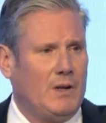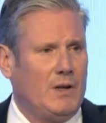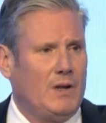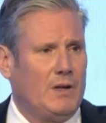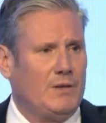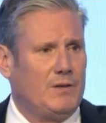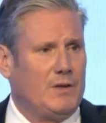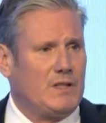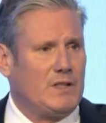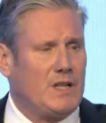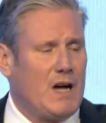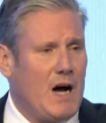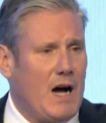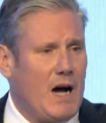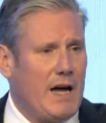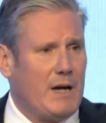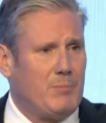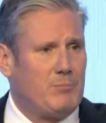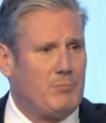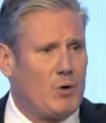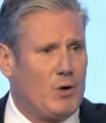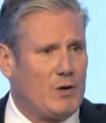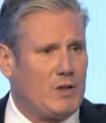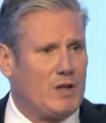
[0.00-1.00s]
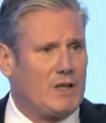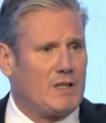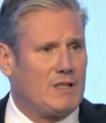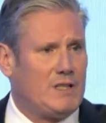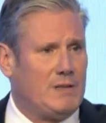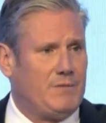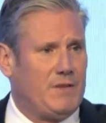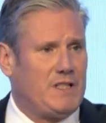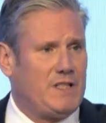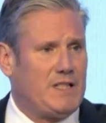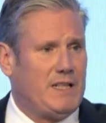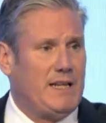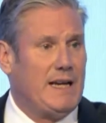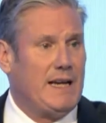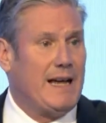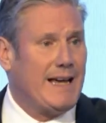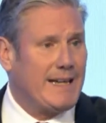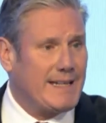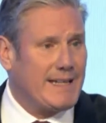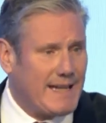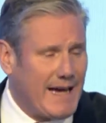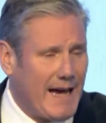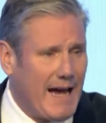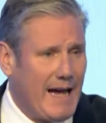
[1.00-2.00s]
that higher productivity
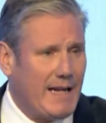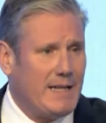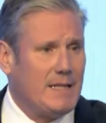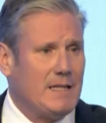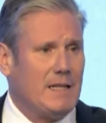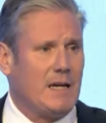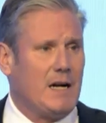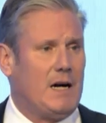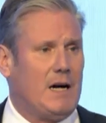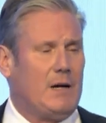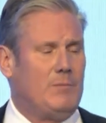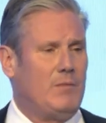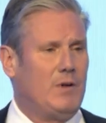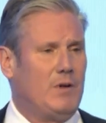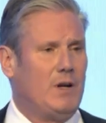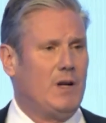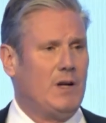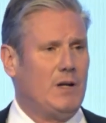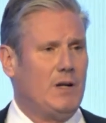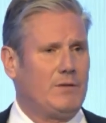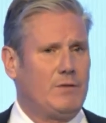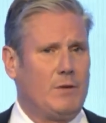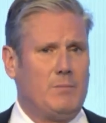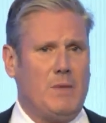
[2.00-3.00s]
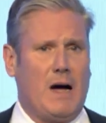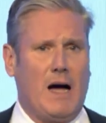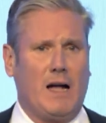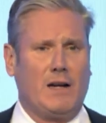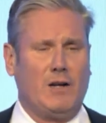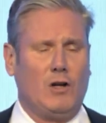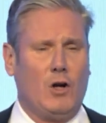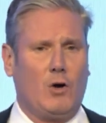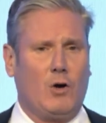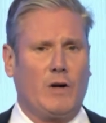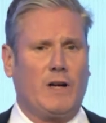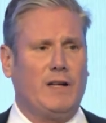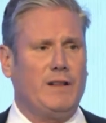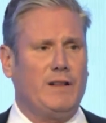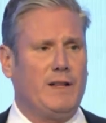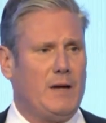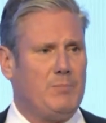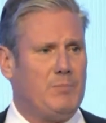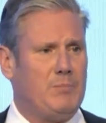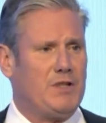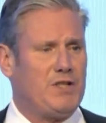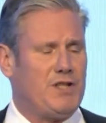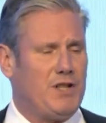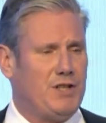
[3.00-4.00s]
can come from unlocking their
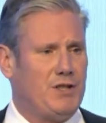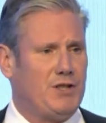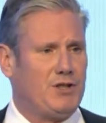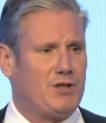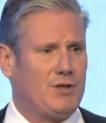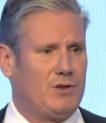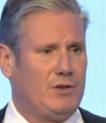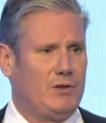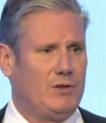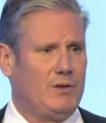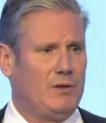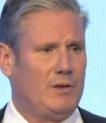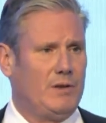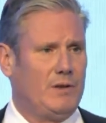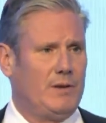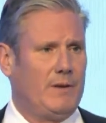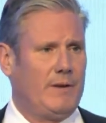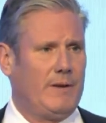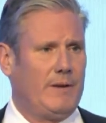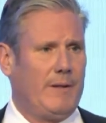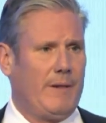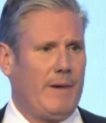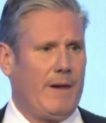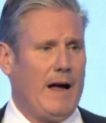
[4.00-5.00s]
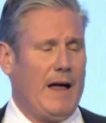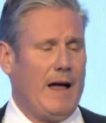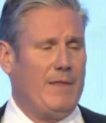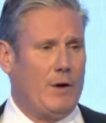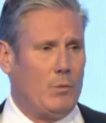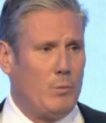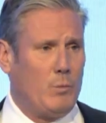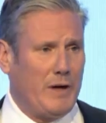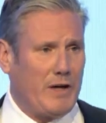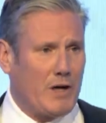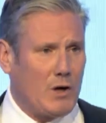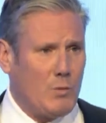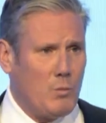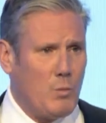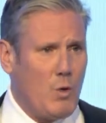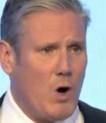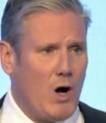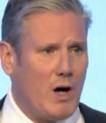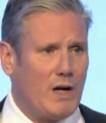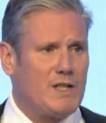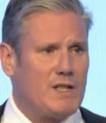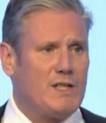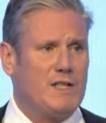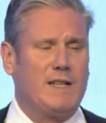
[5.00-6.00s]
potential, and that we can
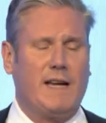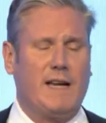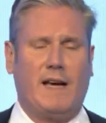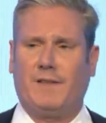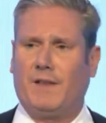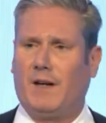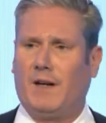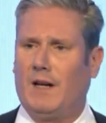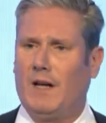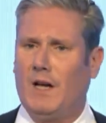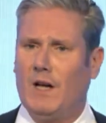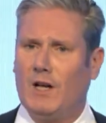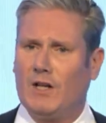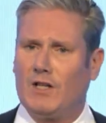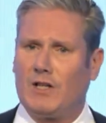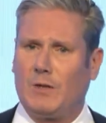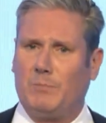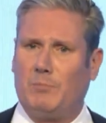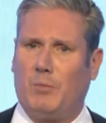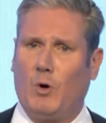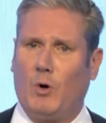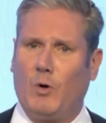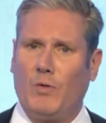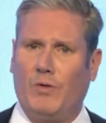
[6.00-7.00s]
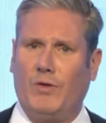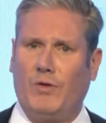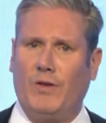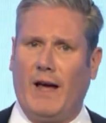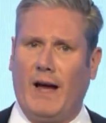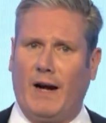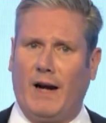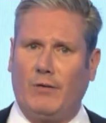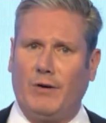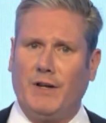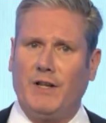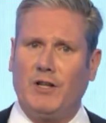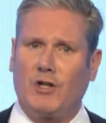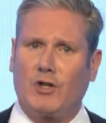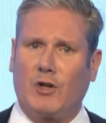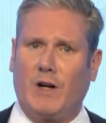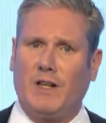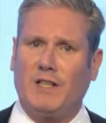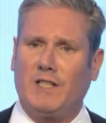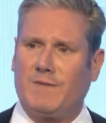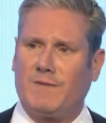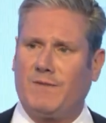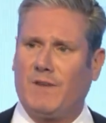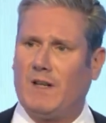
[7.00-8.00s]
work together to put their
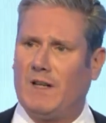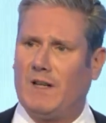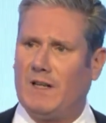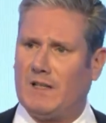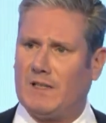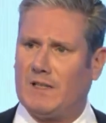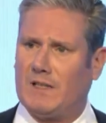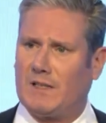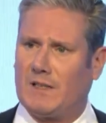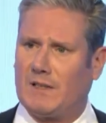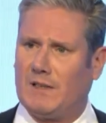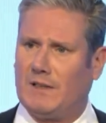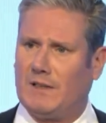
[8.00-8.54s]
interests first.